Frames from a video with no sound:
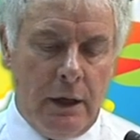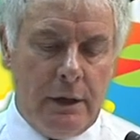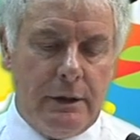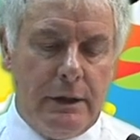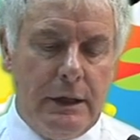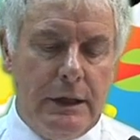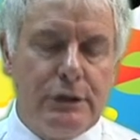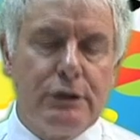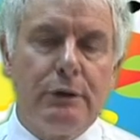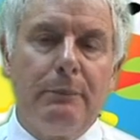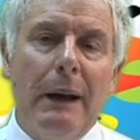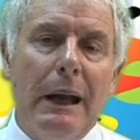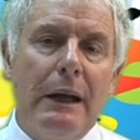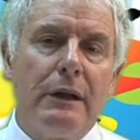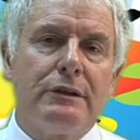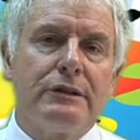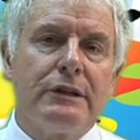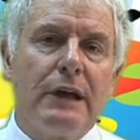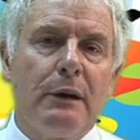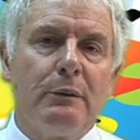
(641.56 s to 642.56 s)
Need to
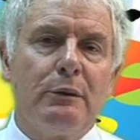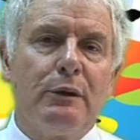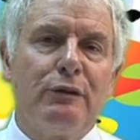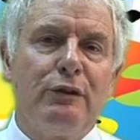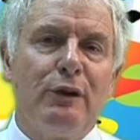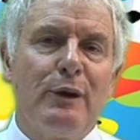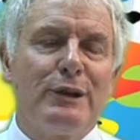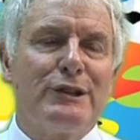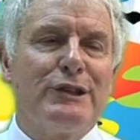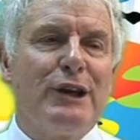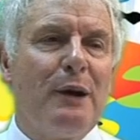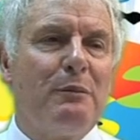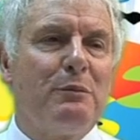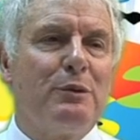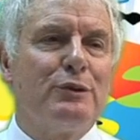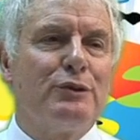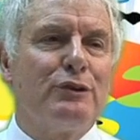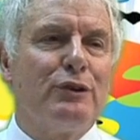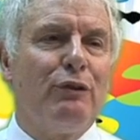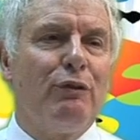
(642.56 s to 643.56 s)
balance that with a few
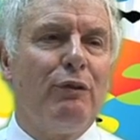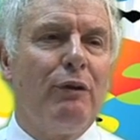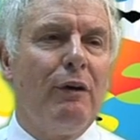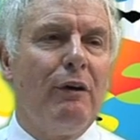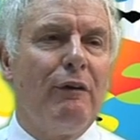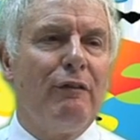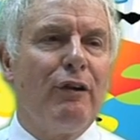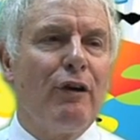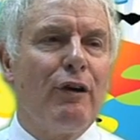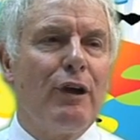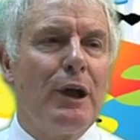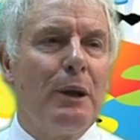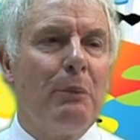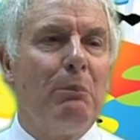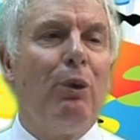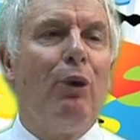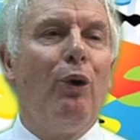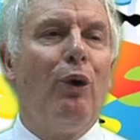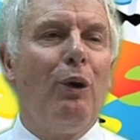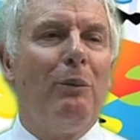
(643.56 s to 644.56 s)
examples of very
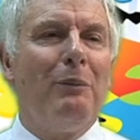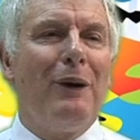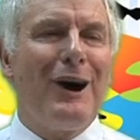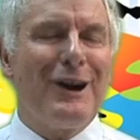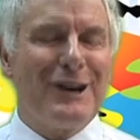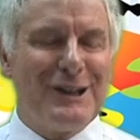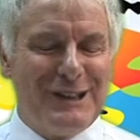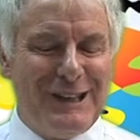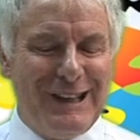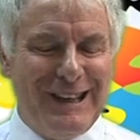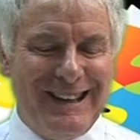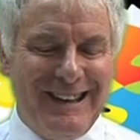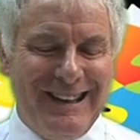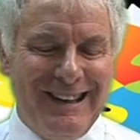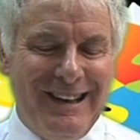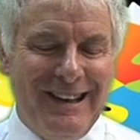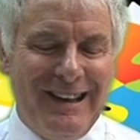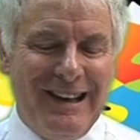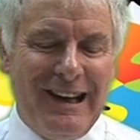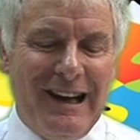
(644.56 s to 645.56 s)
poor marketing.
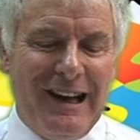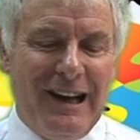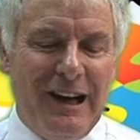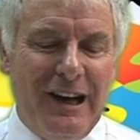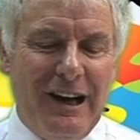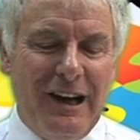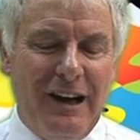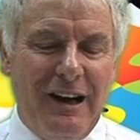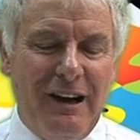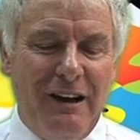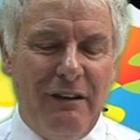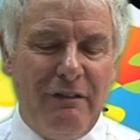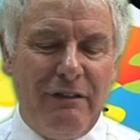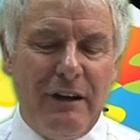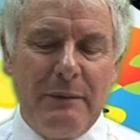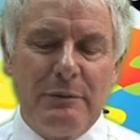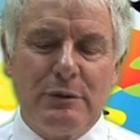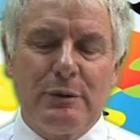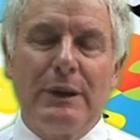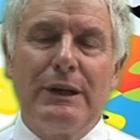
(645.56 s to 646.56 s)

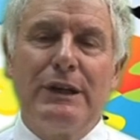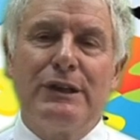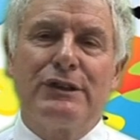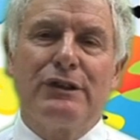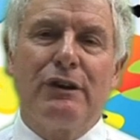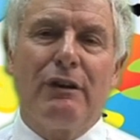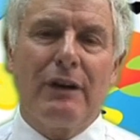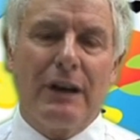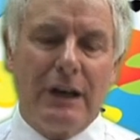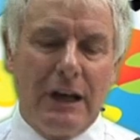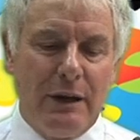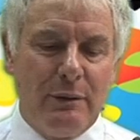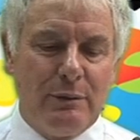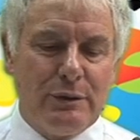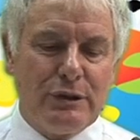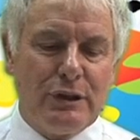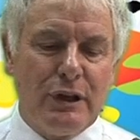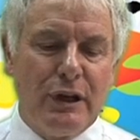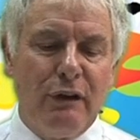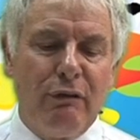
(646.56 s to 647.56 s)
Famous one historically
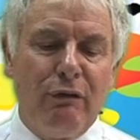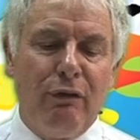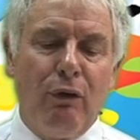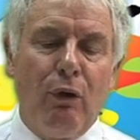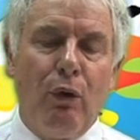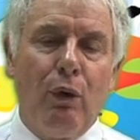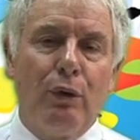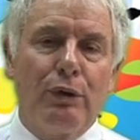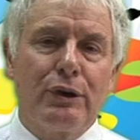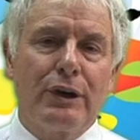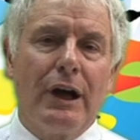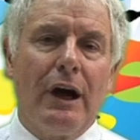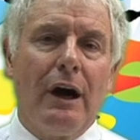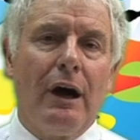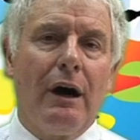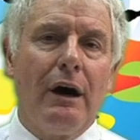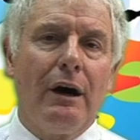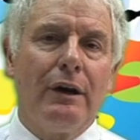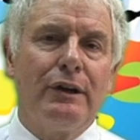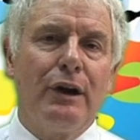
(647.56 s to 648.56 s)
was the Ford
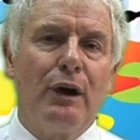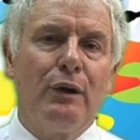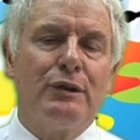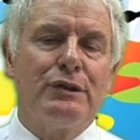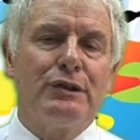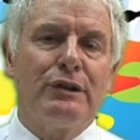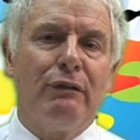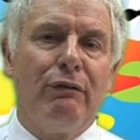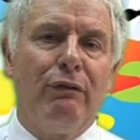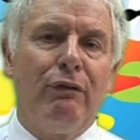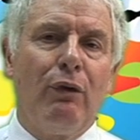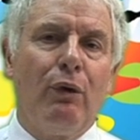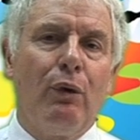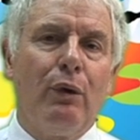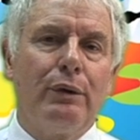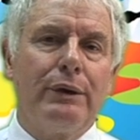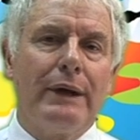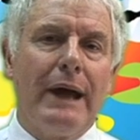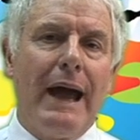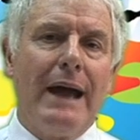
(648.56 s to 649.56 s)
car known as the
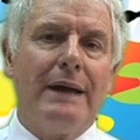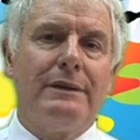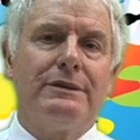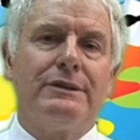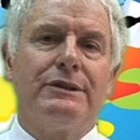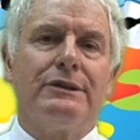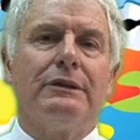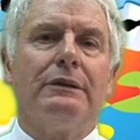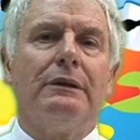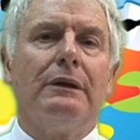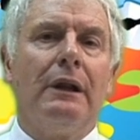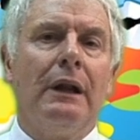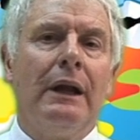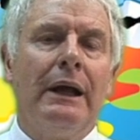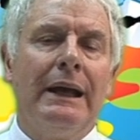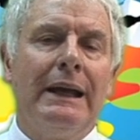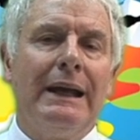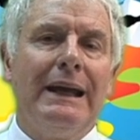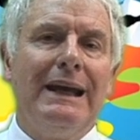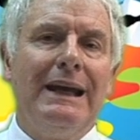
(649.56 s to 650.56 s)
Ford Edsel,
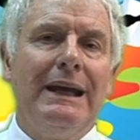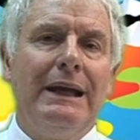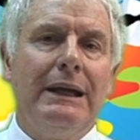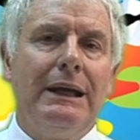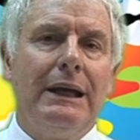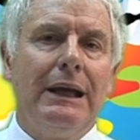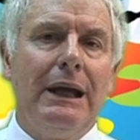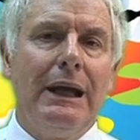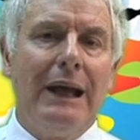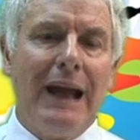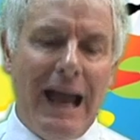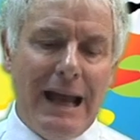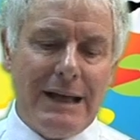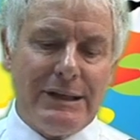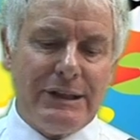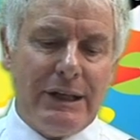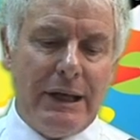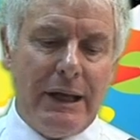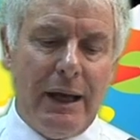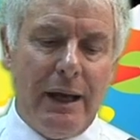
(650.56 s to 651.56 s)

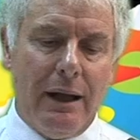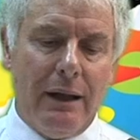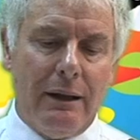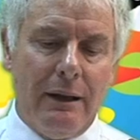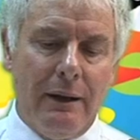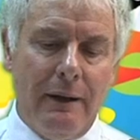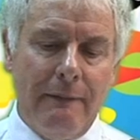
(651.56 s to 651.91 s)
E-D-S-E-L.